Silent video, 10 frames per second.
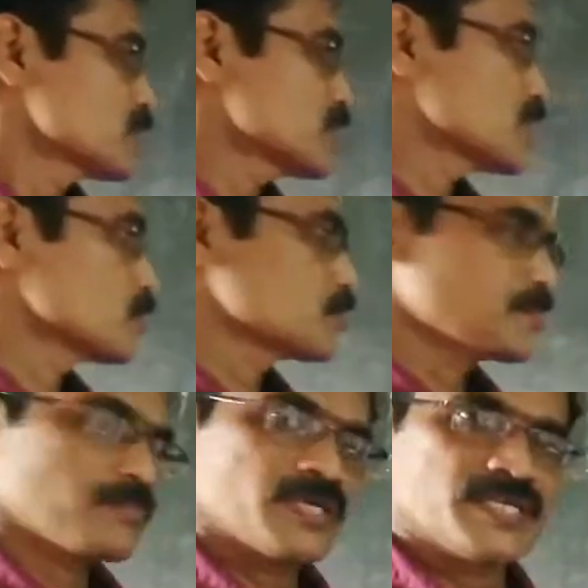
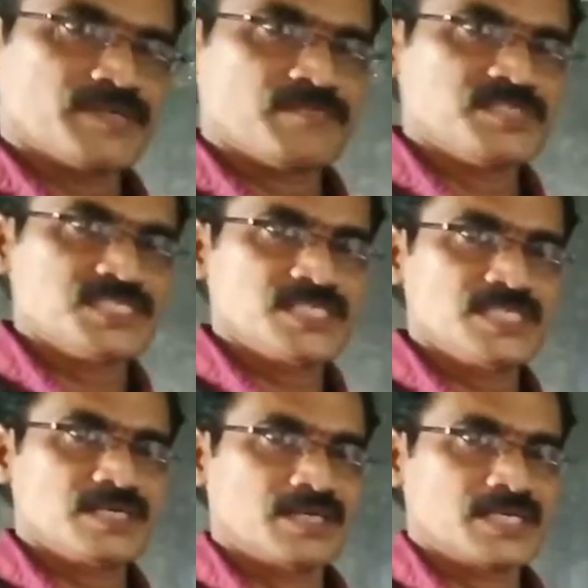Now by division
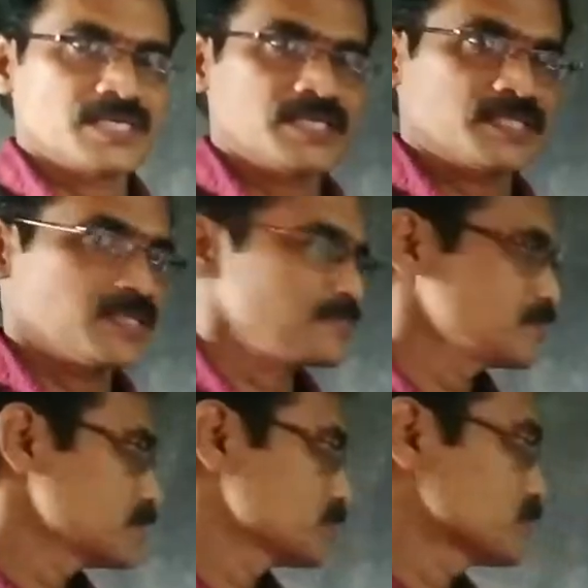algorithm